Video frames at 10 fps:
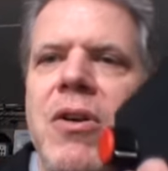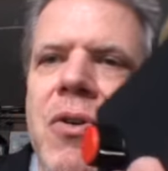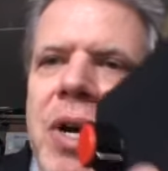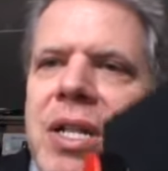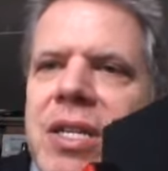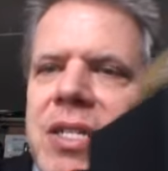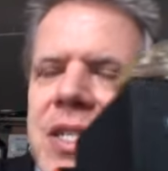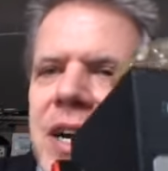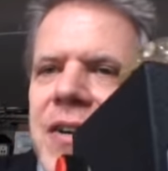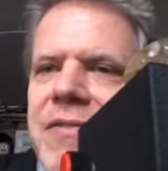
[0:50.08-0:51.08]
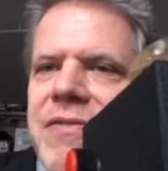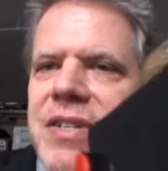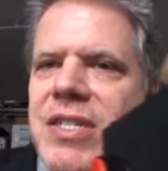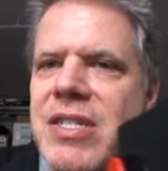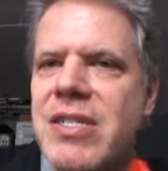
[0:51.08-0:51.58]
the coil itself
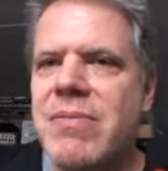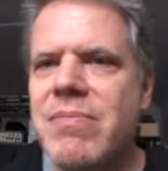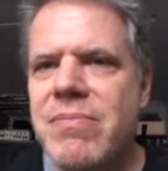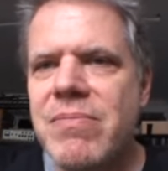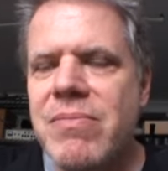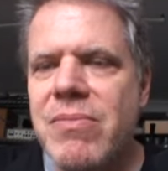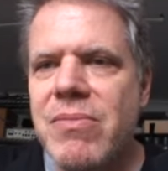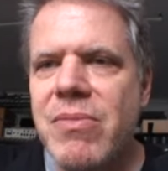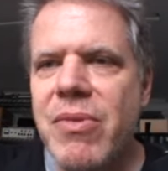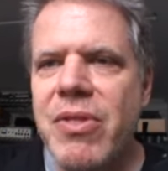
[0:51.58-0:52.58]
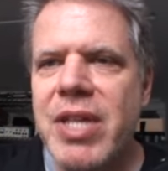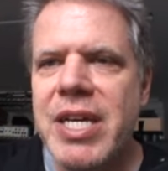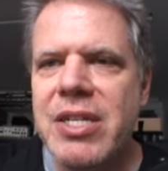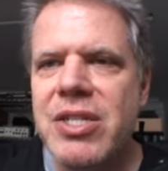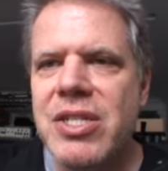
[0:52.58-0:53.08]
is
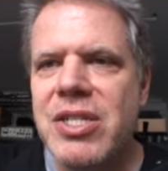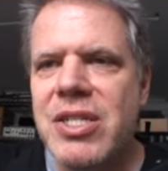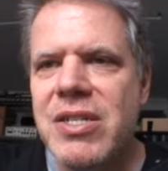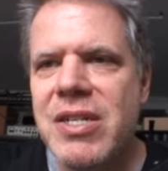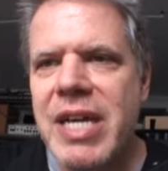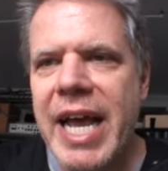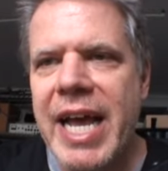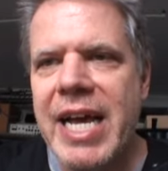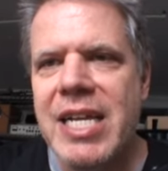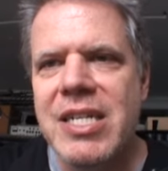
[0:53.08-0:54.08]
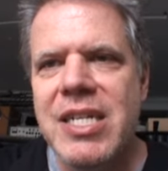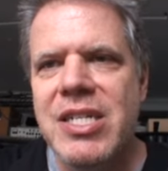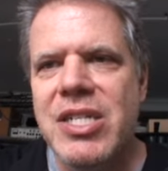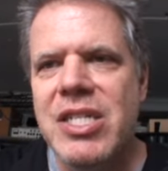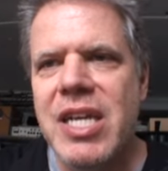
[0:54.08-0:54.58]
this, and
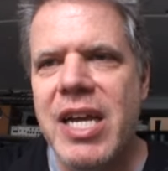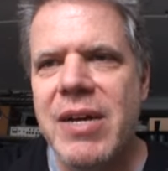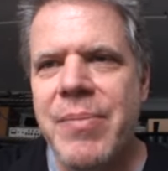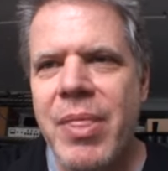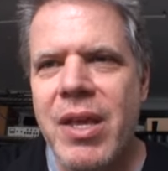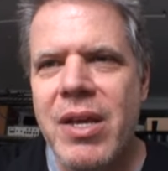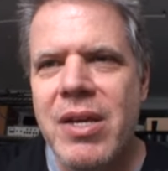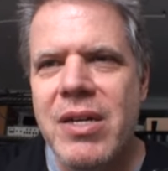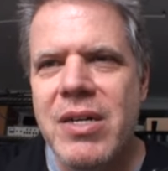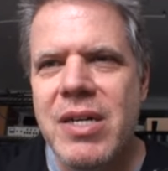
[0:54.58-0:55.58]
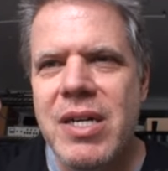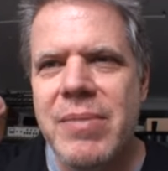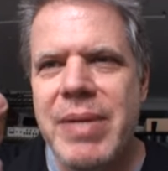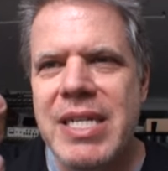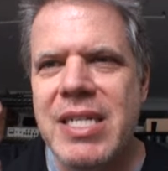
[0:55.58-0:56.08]
it's got
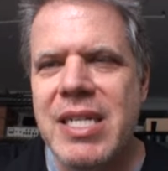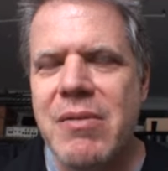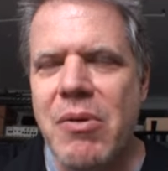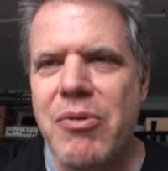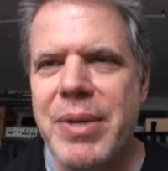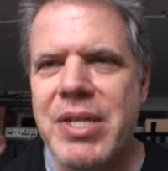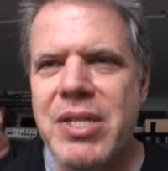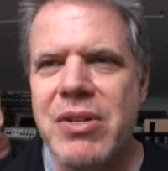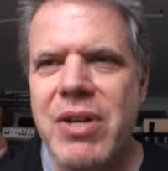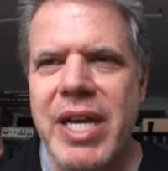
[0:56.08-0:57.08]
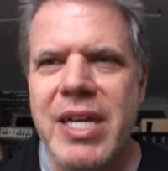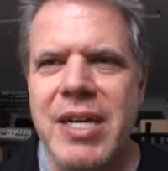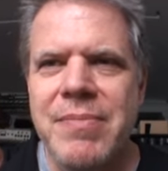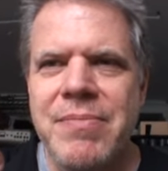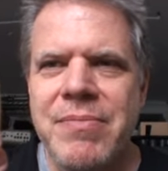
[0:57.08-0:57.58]
a basically what would be considered like
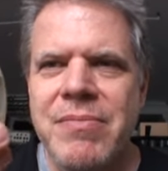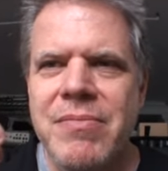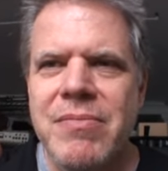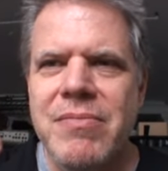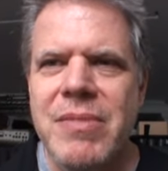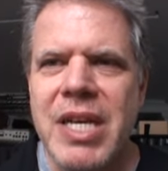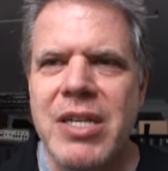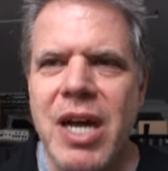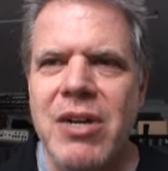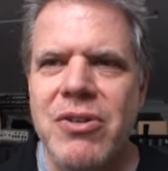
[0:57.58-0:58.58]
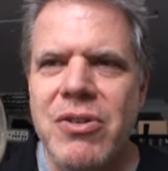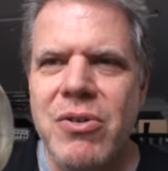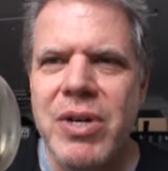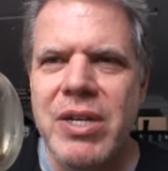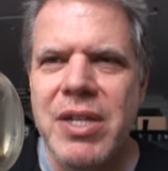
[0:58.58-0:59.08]
a inductor
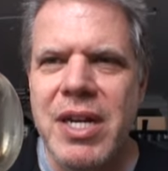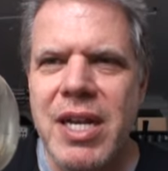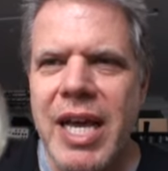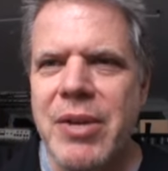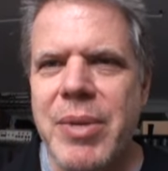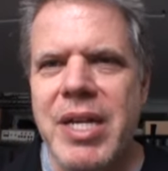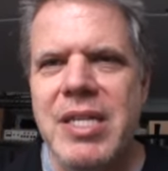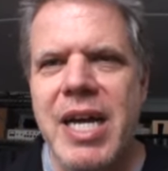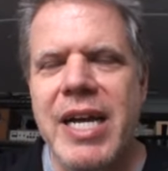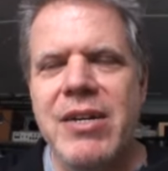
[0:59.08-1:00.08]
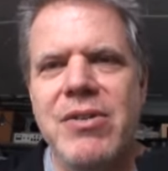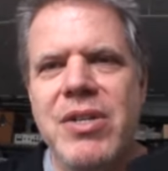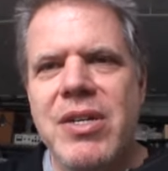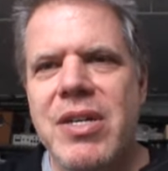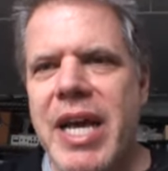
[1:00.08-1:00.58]
coil and a light emitting
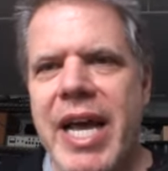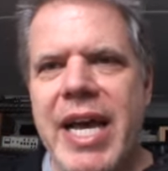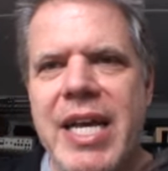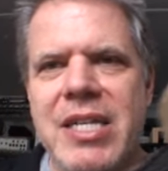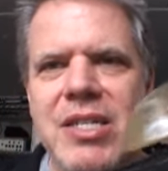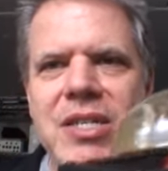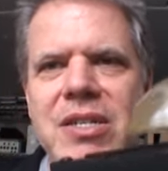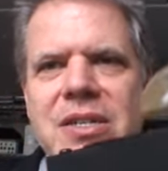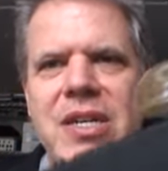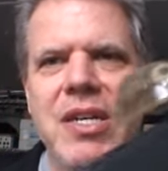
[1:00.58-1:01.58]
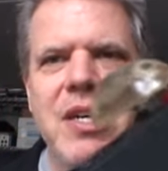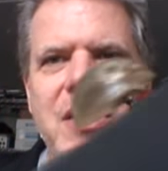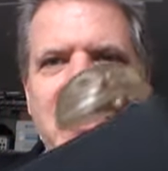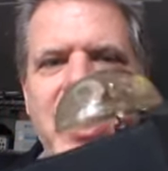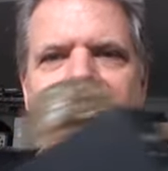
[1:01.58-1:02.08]
diode, and
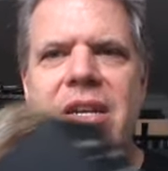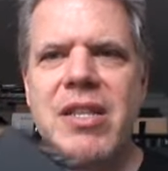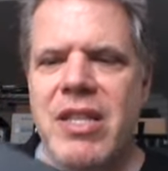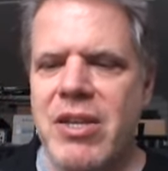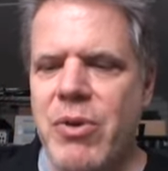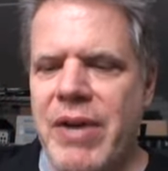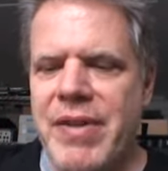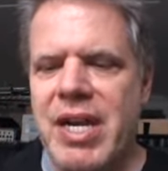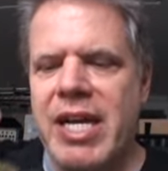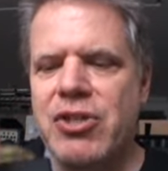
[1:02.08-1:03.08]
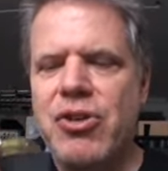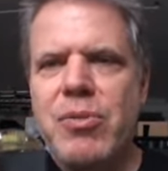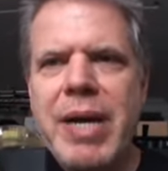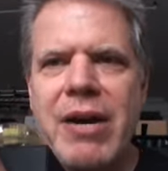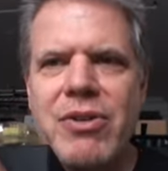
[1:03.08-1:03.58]
then you have an
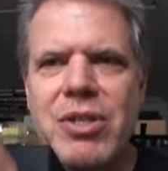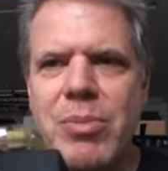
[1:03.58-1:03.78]
external power